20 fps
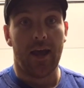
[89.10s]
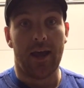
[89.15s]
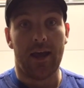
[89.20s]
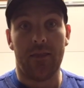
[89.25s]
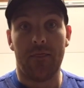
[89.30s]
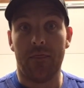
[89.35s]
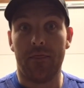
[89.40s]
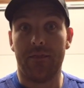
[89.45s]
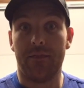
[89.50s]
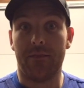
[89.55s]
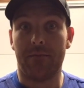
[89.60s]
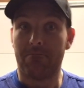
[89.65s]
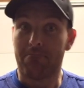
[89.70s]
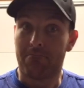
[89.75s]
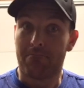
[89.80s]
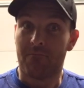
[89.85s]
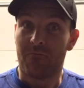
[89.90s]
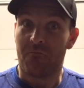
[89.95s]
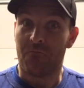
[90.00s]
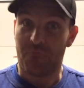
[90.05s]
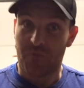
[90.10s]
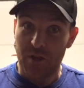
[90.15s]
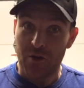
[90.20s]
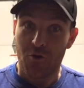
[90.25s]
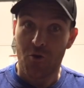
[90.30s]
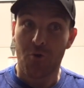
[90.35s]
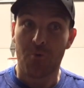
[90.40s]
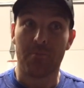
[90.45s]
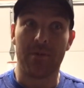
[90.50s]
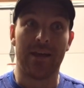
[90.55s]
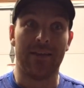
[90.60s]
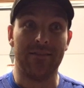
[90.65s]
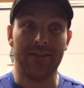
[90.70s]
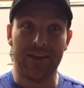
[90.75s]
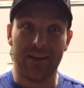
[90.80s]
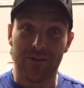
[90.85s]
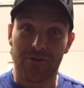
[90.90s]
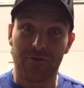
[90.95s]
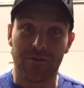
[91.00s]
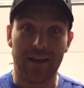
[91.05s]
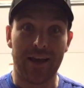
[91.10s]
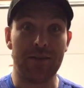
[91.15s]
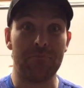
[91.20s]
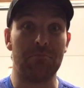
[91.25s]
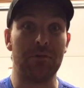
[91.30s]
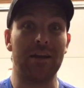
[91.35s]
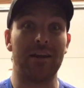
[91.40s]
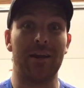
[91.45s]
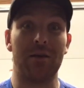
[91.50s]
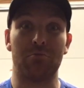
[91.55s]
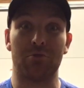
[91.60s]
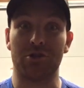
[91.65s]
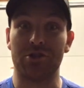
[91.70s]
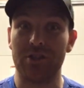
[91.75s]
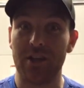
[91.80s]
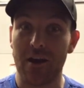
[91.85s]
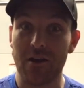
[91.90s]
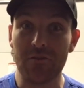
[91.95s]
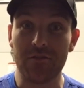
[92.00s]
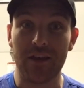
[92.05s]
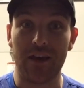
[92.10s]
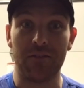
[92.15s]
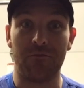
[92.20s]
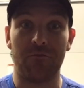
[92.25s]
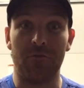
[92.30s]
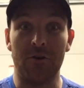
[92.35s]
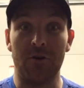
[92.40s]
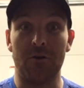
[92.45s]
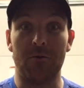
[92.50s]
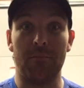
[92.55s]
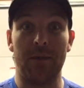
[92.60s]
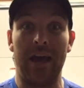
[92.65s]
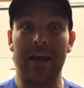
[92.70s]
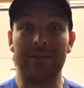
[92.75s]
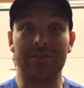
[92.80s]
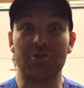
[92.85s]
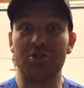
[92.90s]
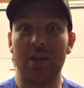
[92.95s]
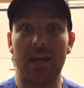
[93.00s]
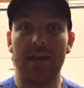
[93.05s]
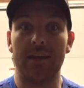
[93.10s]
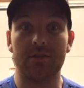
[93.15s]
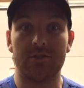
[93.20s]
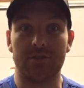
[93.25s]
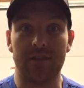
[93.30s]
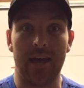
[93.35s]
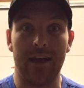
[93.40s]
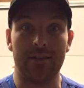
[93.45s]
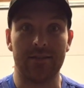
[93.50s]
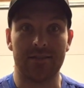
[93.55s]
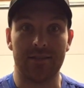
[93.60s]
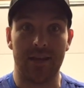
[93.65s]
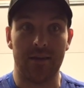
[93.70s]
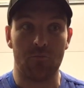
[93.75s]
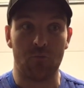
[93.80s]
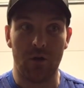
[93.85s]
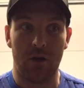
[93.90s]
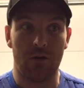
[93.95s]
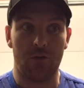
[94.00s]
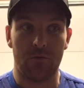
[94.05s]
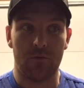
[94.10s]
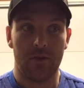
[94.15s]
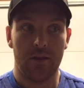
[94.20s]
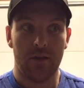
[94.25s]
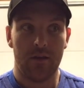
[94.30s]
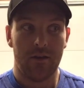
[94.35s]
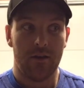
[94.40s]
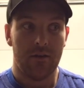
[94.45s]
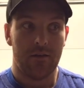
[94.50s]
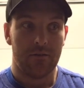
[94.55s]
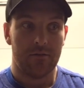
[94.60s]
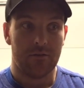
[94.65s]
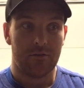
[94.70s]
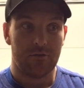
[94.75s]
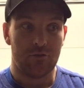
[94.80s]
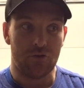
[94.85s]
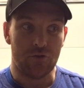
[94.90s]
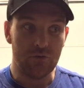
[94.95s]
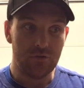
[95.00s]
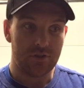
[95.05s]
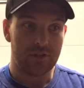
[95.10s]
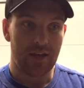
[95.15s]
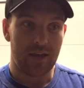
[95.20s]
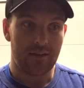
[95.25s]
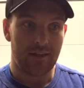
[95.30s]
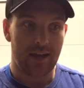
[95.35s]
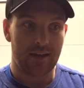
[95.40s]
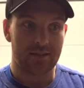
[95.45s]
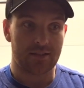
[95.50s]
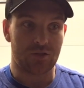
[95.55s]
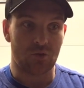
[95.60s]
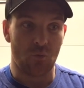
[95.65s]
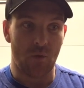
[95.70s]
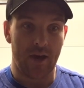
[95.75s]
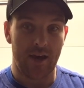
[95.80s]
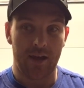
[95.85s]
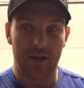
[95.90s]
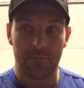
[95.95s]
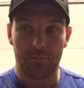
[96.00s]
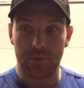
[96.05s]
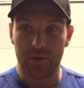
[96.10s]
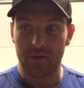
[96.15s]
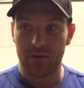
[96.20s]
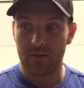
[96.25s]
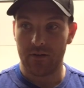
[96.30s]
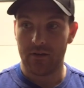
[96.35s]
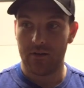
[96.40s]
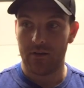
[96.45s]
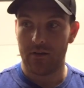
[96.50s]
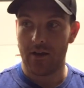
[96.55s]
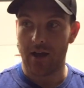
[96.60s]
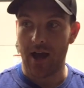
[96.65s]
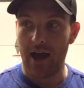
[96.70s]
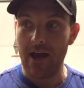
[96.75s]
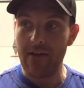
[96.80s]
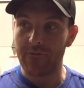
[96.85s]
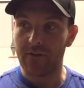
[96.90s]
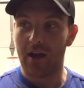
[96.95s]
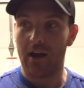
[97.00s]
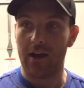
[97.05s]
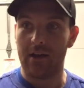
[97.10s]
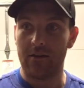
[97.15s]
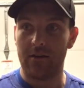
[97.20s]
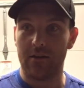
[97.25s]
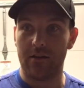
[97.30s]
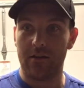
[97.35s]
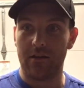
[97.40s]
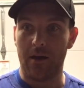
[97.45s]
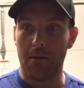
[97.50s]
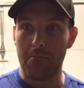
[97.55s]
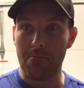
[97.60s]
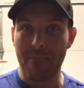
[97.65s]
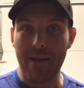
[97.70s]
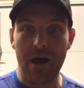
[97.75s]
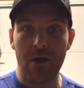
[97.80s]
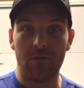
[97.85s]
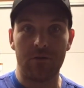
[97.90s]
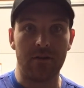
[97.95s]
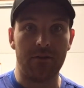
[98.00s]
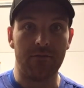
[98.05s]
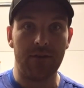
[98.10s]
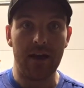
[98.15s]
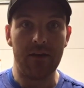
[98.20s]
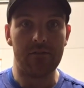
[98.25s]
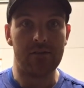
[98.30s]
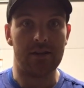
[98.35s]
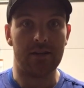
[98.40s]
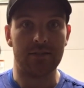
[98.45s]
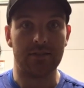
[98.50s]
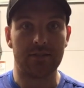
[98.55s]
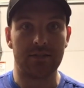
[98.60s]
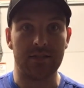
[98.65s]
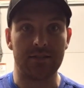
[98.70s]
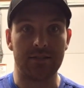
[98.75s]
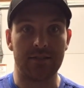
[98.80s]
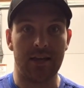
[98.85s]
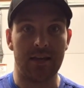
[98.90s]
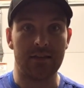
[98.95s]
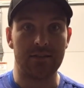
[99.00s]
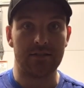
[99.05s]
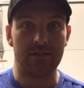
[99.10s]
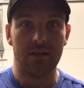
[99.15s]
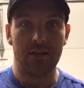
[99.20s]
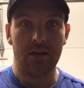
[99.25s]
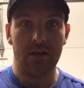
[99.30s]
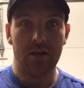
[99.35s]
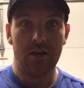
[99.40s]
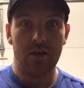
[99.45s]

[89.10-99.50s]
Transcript: And film and the internet being able to share that film has changed that and said, well, you say that's the way, but I've got a mountain of evidence that says